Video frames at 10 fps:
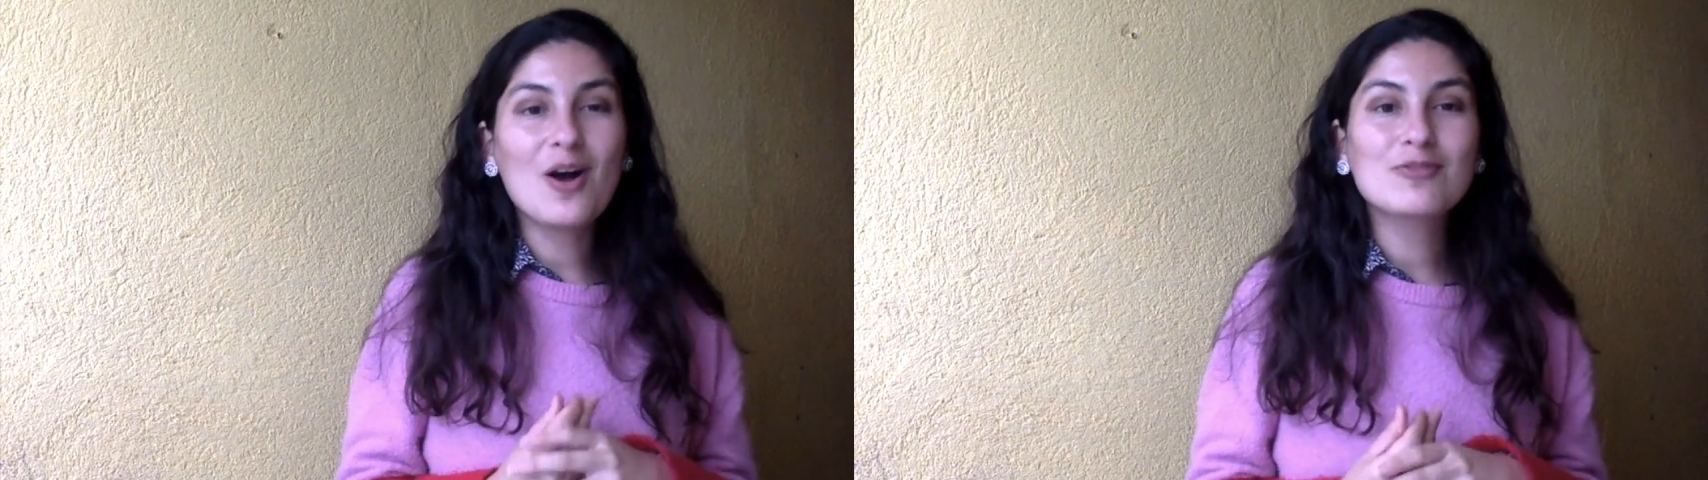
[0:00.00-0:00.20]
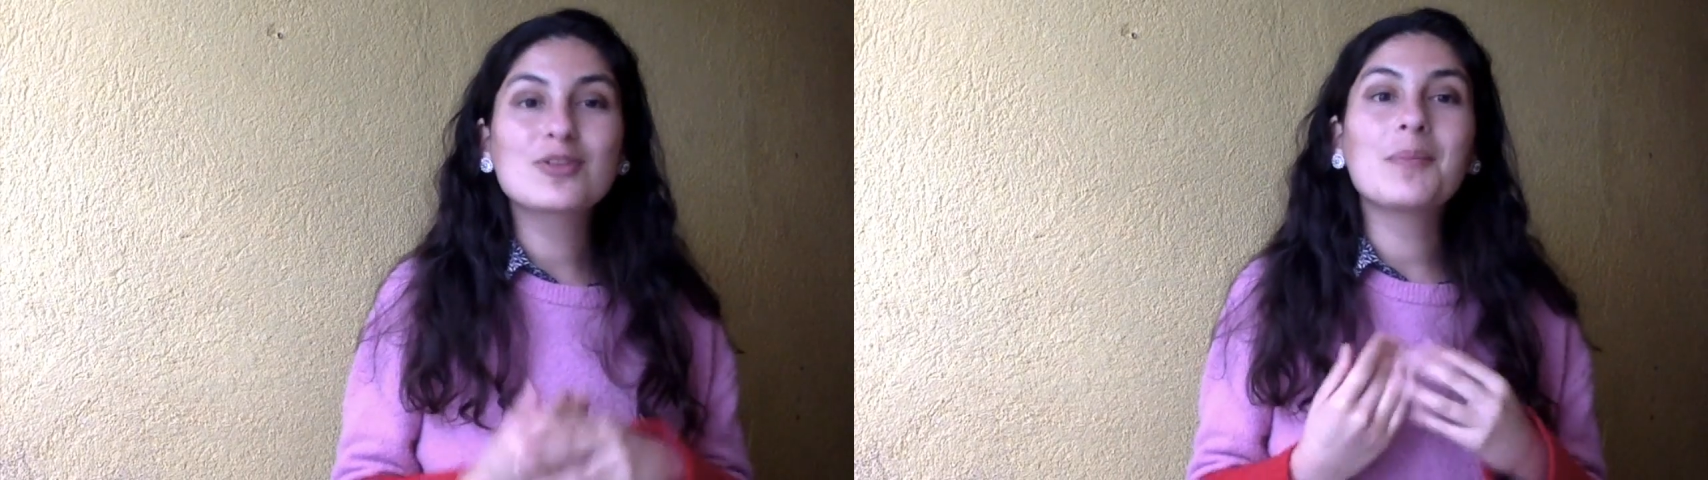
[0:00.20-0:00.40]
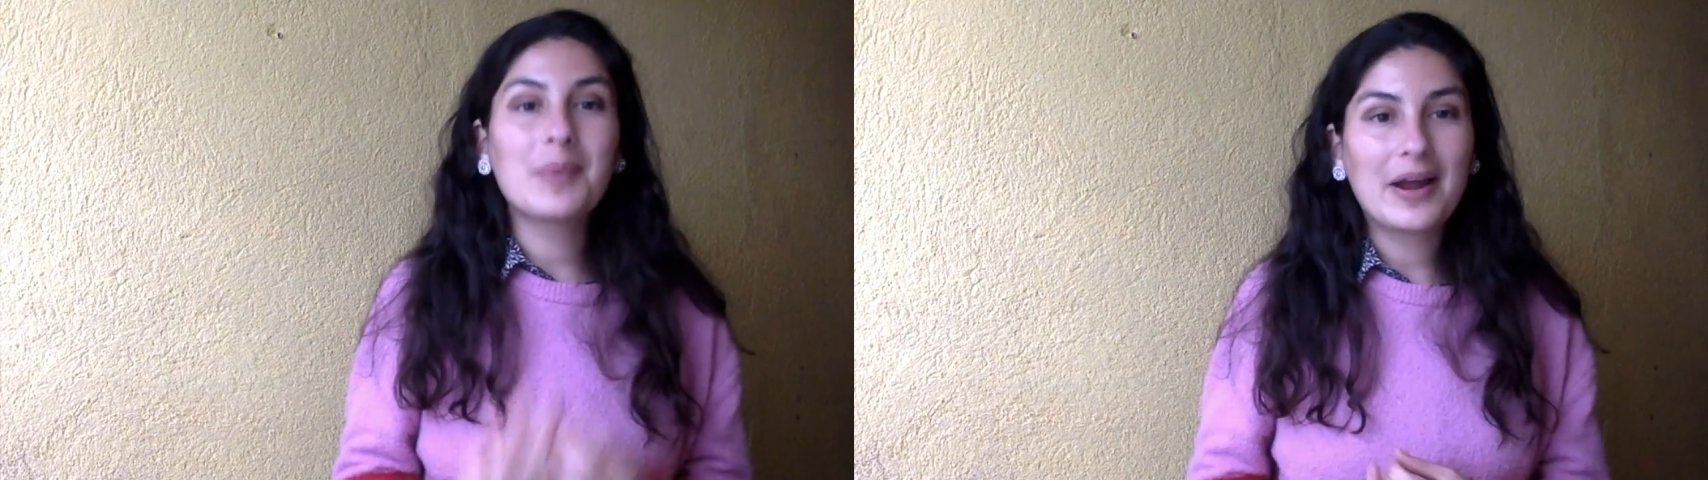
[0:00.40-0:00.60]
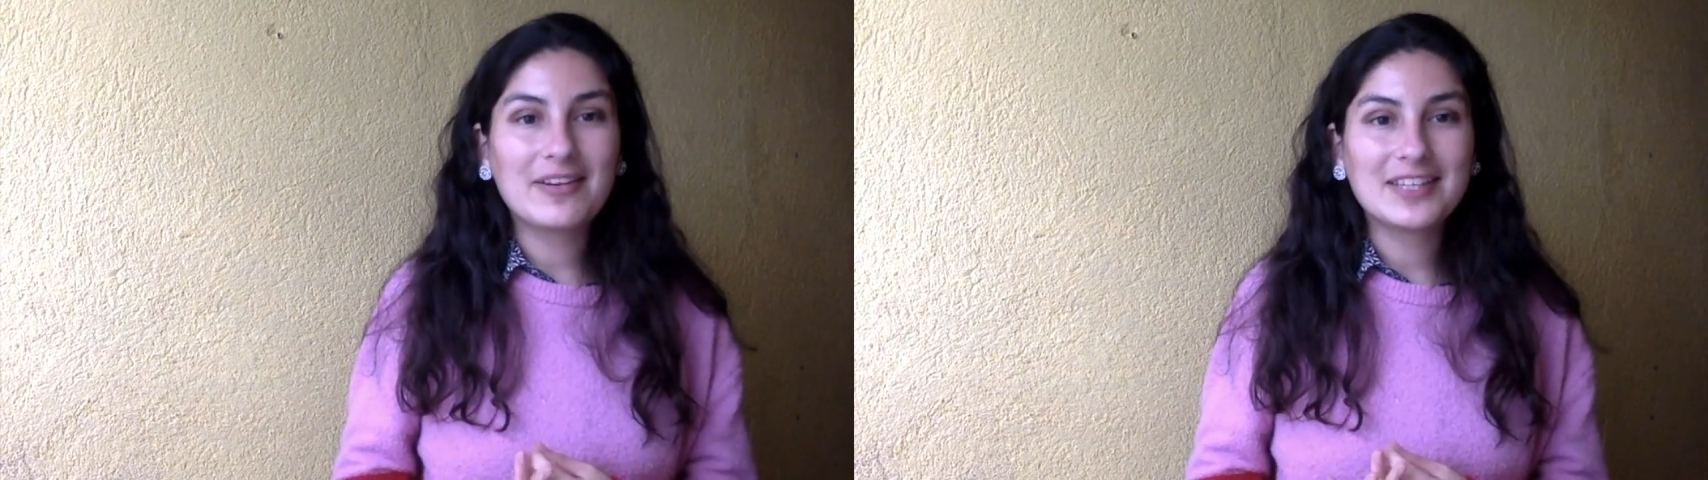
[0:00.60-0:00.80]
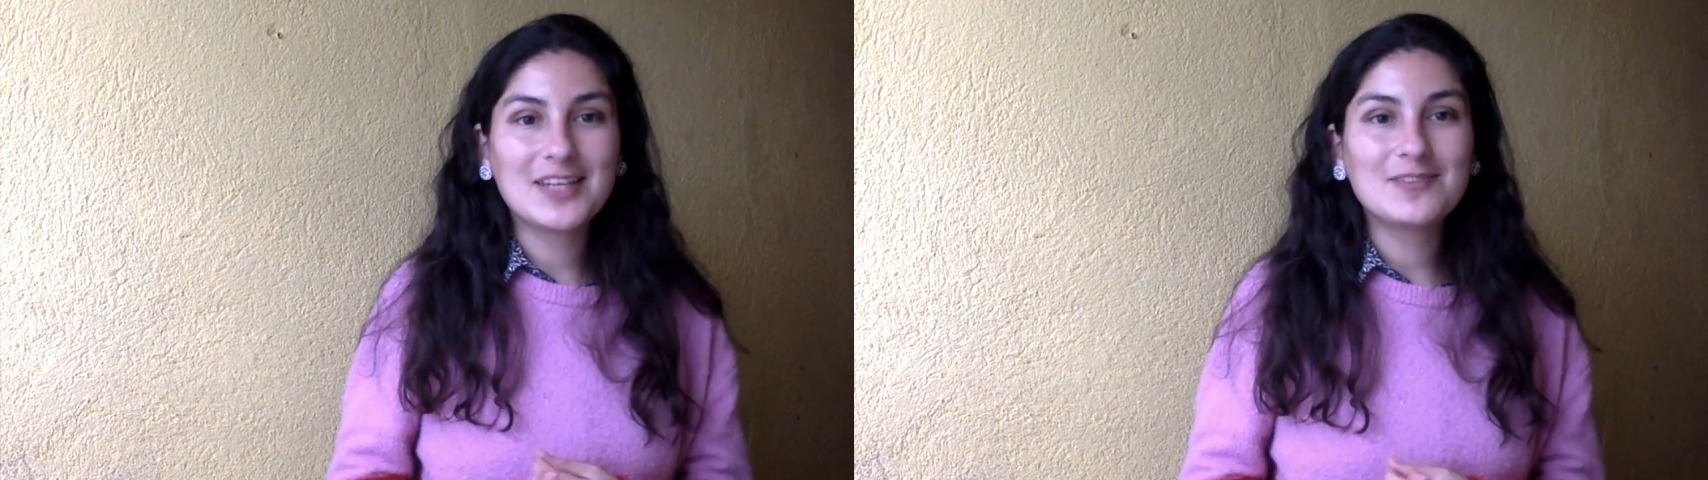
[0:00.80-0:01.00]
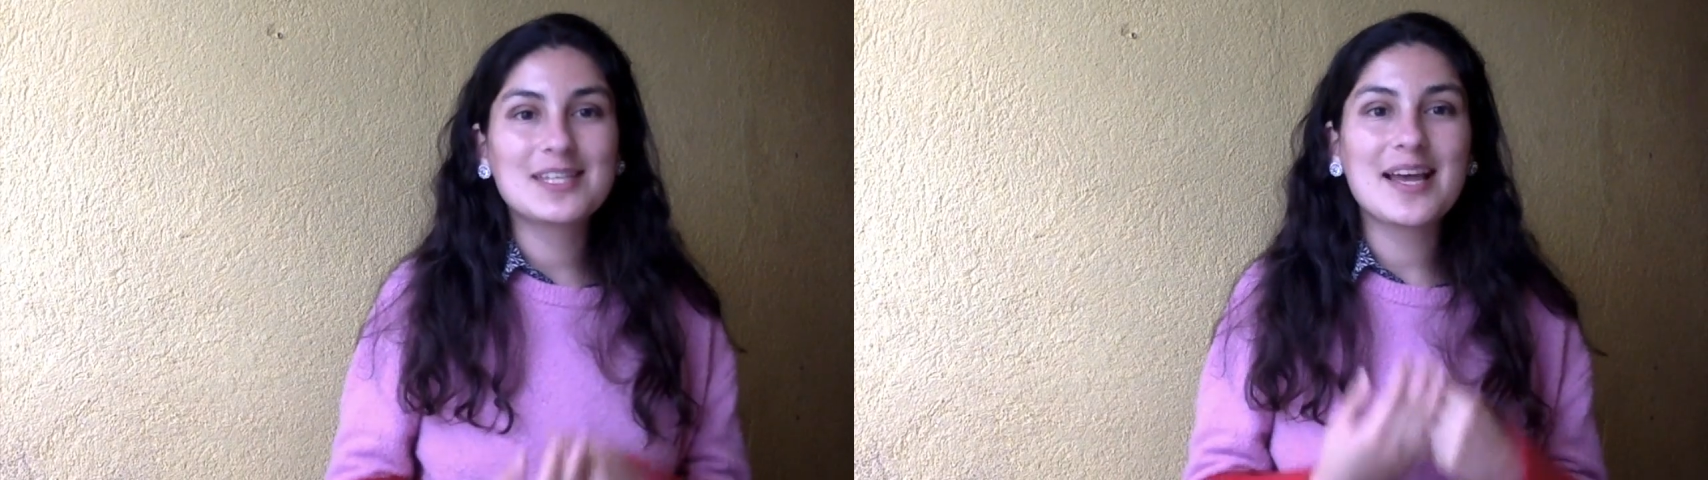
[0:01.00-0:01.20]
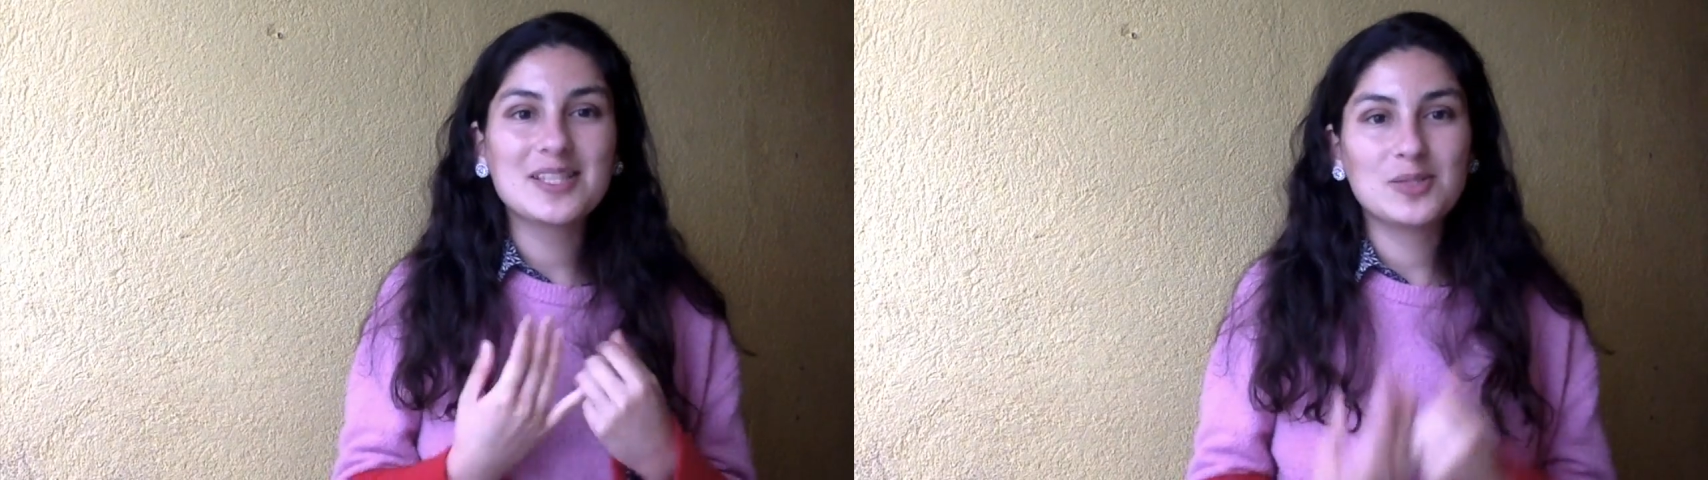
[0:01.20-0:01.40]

of comparatives and